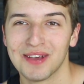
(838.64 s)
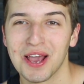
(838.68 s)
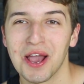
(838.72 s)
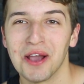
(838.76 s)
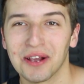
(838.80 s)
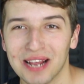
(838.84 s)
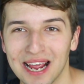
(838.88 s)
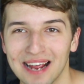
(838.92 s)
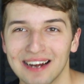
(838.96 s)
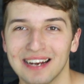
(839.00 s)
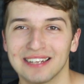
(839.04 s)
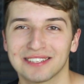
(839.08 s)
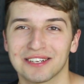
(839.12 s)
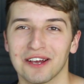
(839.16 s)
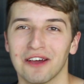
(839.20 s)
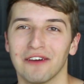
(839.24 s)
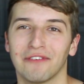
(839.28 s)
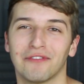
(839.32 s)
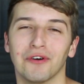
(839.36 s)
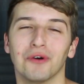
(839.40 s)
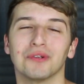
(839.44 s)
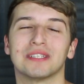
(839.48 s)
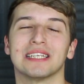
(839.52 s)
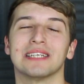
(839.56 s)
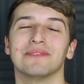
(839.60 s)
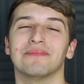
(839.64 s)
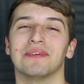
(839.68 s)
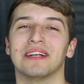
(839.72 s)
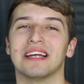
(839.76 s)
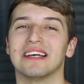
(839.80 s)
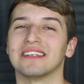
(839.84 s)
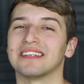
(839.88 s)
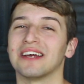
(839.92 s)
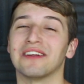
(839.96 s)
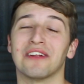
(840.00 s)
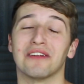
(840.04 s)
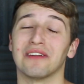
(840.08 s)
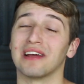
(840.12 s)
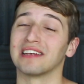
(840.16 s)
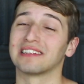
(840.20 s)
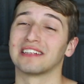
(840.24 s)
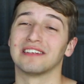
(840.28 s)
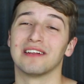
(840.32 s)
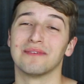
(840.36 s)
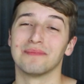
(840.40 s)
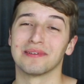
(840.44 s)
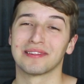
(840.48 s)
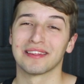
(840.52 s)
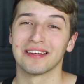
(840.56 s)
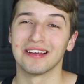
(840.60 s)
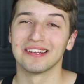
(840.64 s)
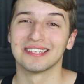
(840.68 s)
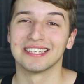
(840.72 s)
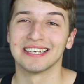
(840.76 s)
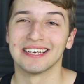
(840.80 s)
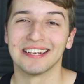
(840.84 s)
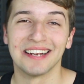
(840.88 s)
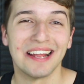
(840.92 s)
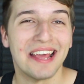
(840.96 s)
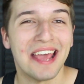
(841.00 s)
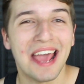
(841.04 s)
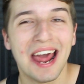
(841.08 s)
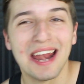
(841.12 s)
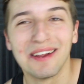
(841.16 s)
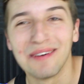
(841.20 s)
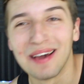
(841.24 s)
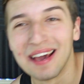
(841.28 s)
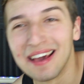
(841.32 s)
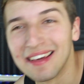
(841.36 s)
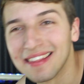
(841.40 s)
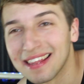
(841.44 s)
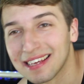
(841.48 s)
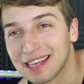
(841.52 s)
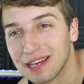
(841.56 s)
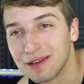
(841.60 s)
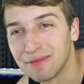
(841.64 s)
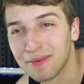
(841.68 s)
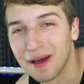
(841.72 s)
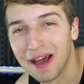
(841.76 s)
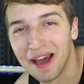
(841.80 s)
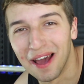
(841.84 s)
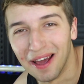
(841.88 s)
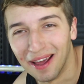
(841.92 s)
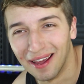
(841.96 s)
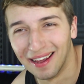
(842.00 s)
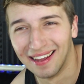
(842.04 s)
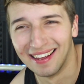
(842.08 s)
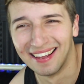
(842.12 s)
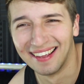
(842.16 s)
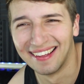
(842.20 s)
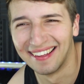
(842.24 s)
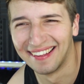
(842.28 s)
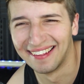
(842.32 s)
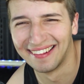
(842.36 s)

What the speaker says: Okay, let's go. 14 minutes. I don't like the number 13. Anyway, thank you. Bye.